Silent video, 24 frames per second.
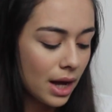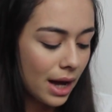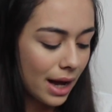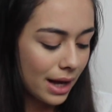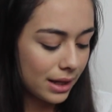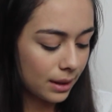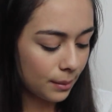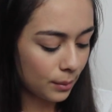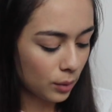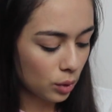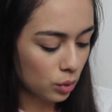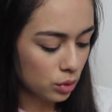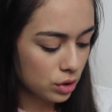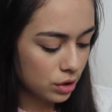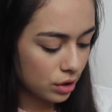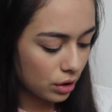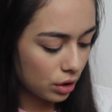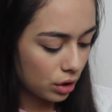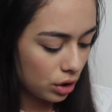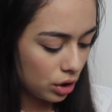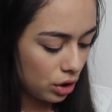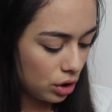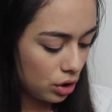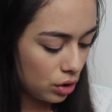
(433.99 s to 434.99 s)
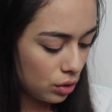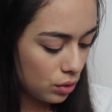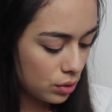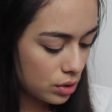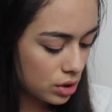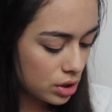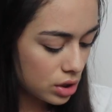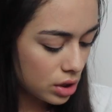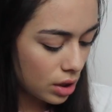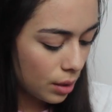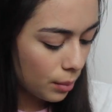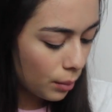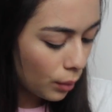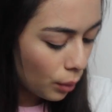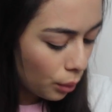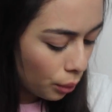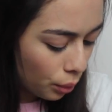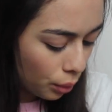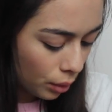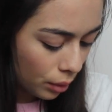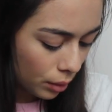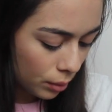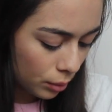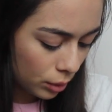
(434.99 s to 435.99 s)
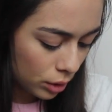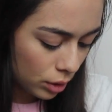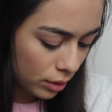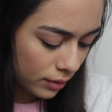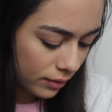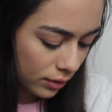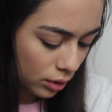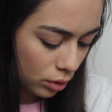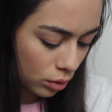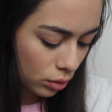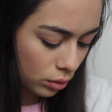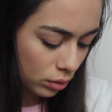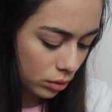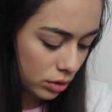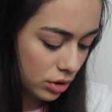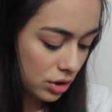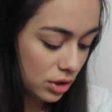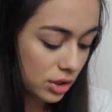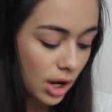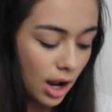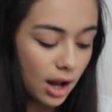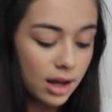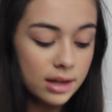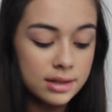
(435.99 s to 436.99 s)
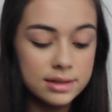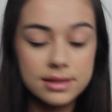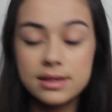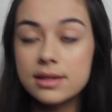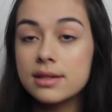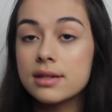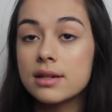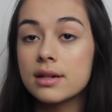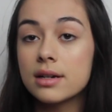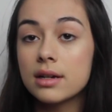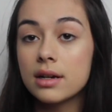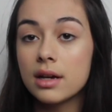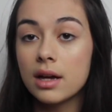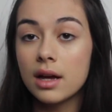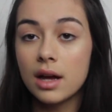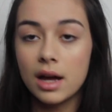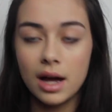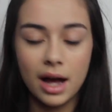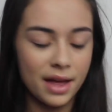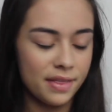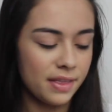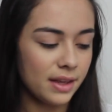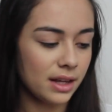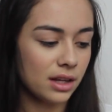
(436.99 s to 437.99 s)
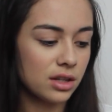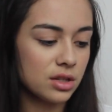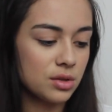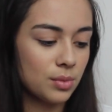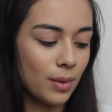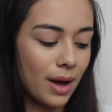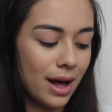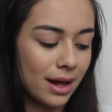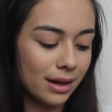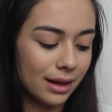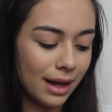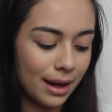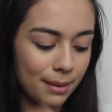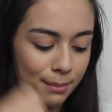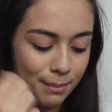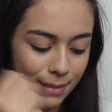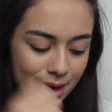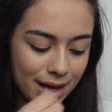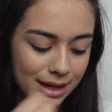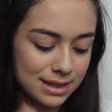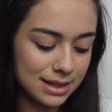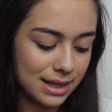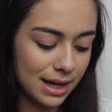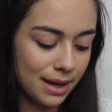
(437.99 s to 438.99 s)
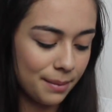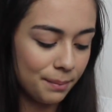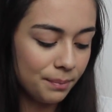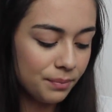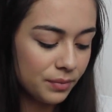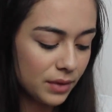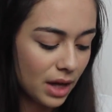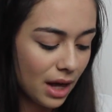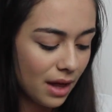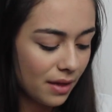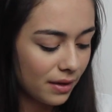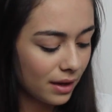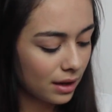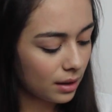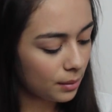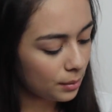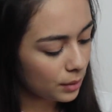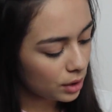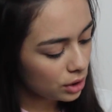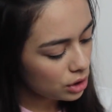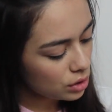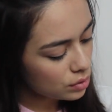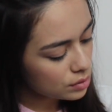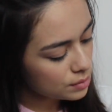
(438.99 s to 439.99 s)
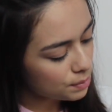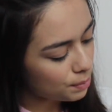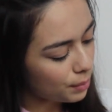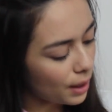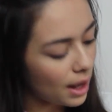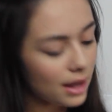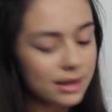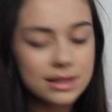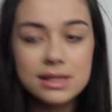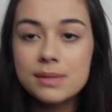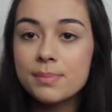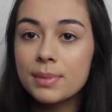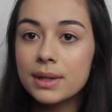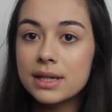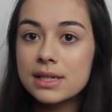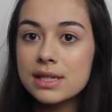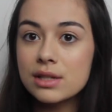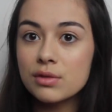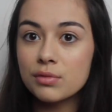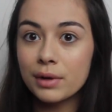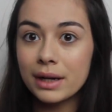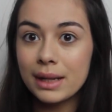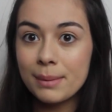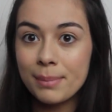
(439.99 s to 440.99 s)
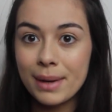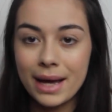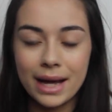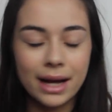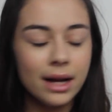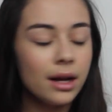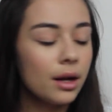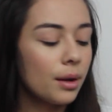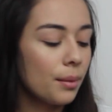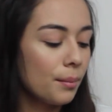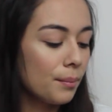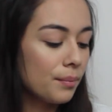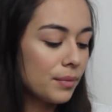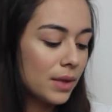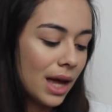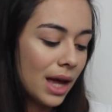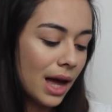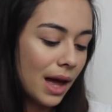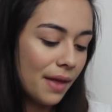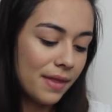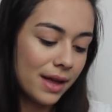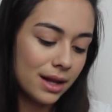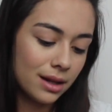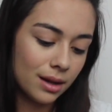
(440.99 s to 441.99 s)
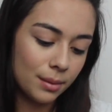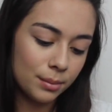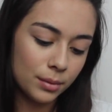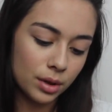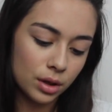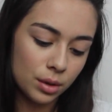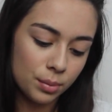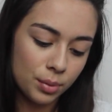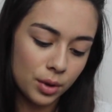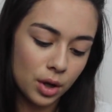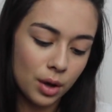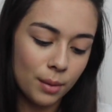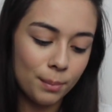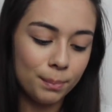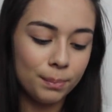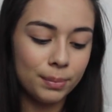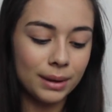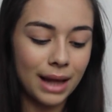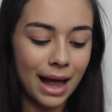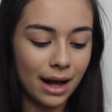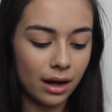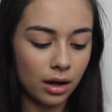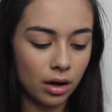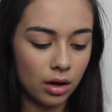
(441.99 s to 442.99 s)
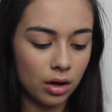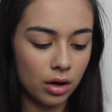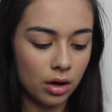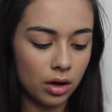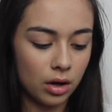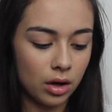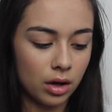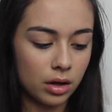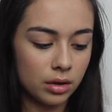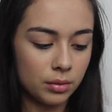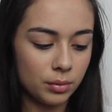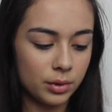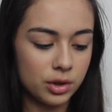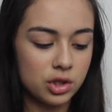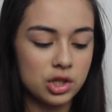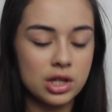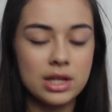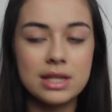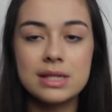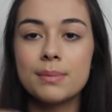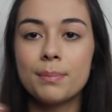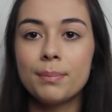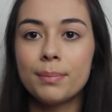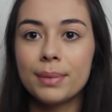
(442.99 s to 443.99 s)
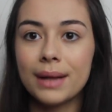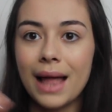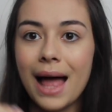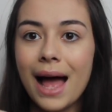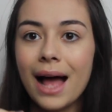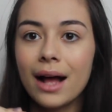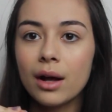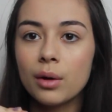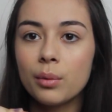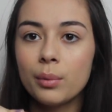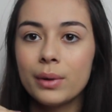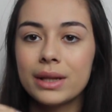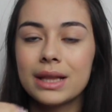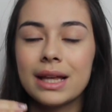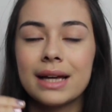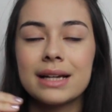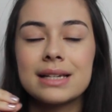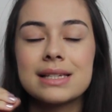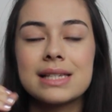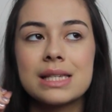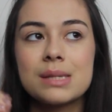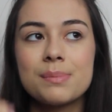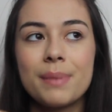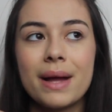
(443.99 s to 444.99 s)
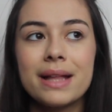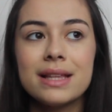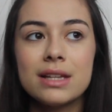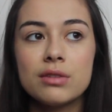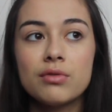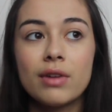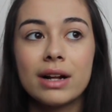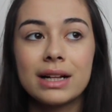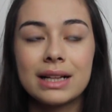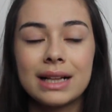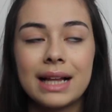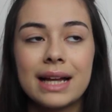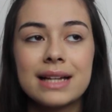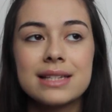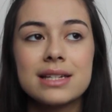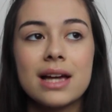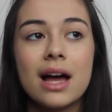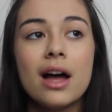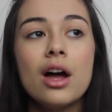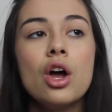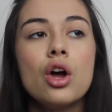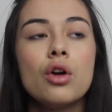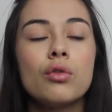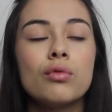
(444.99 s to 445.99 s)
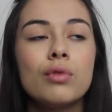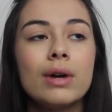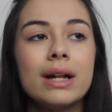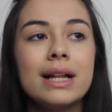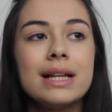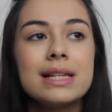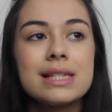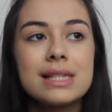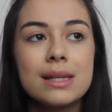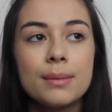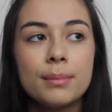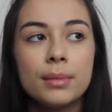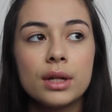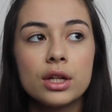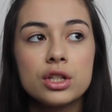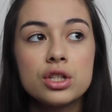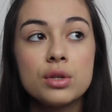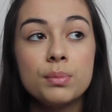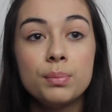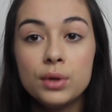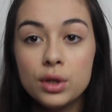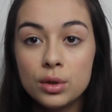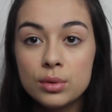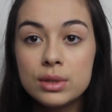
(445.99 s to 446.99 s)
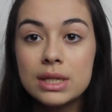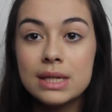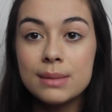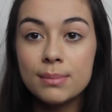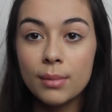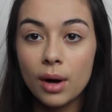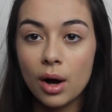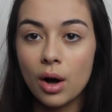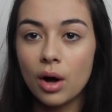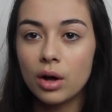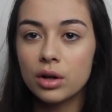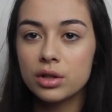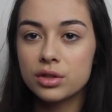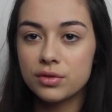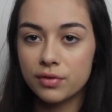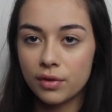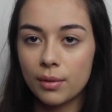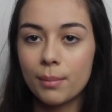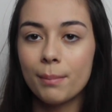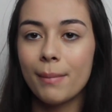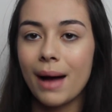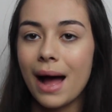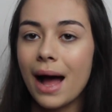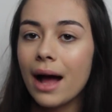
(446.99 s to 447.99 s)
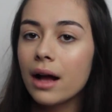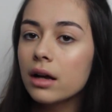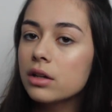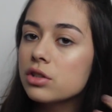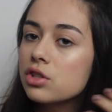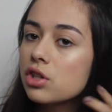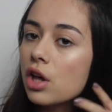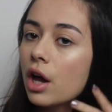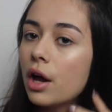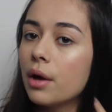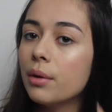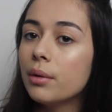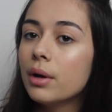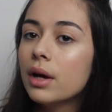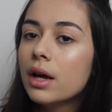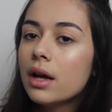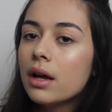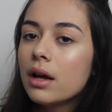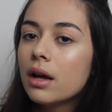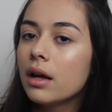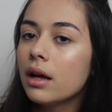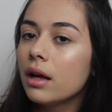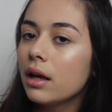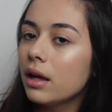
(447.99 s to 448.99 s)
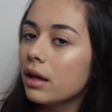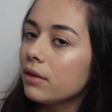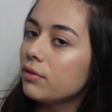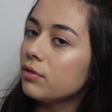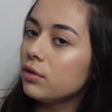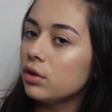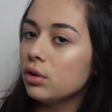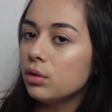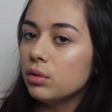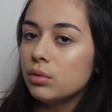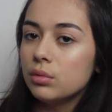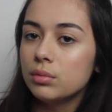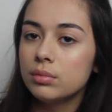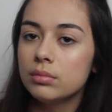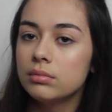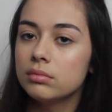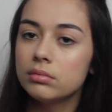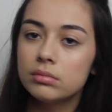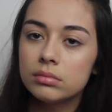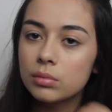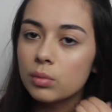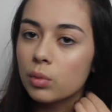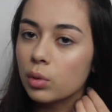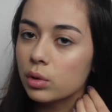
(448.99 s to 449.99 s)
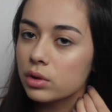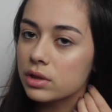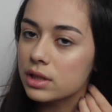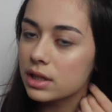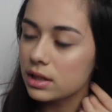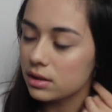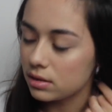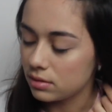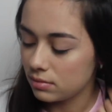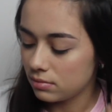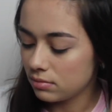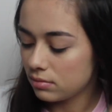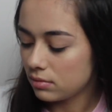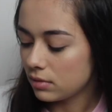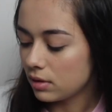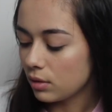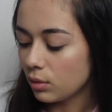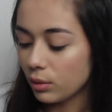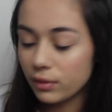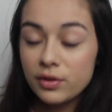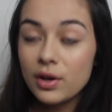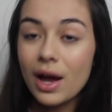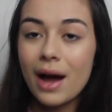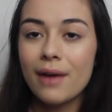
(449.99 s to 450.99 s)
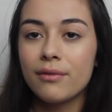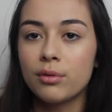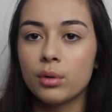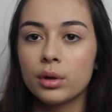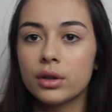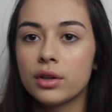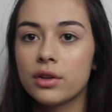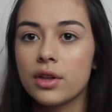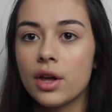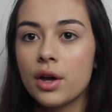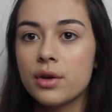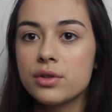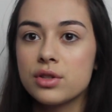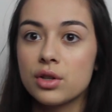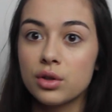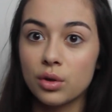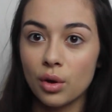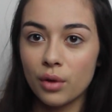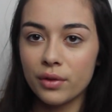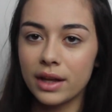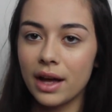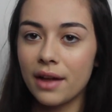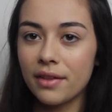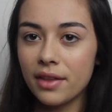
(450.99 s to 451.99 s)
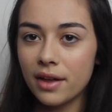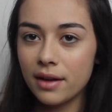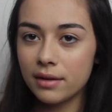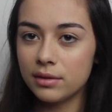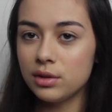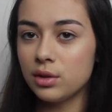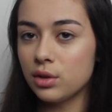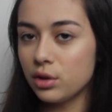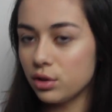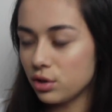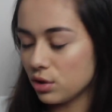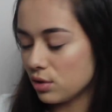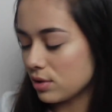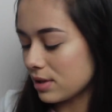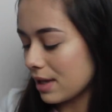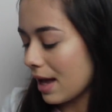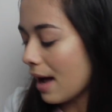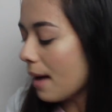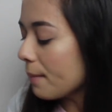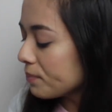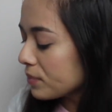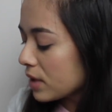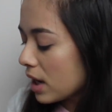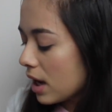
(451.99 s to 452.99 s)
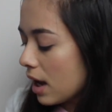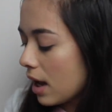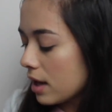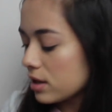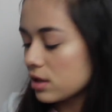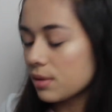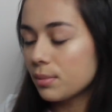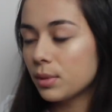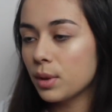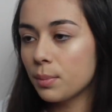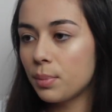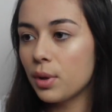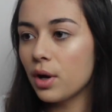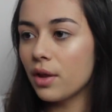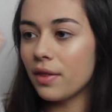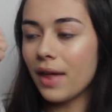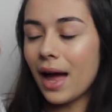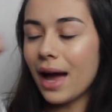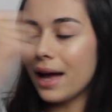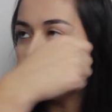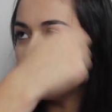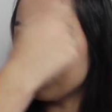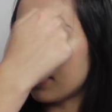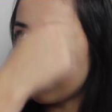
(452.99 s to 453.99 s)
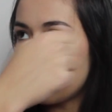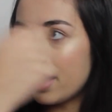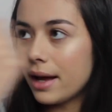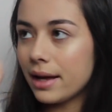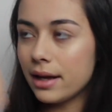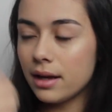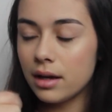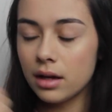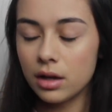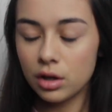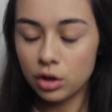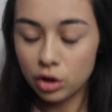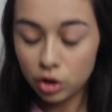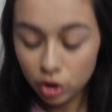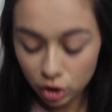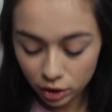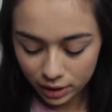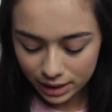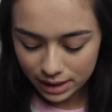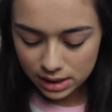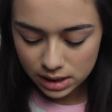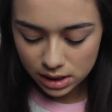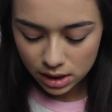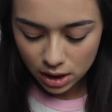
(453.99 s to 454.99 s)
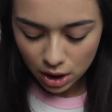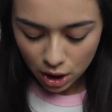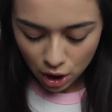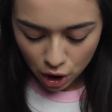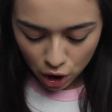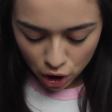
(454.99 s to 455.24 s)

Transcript: And I'm also going to use some, what are you even called, dust, I think as well, like mixed in. Then I'm going to use Buzz because it's really pink. And then I'm going to put Black Heart, which is black with like suspended red glitter, really similar to Beauty Marked from MAC. So if you wanted, if you have one of those and not the other, you could use that. So I'm going to put that in my crease.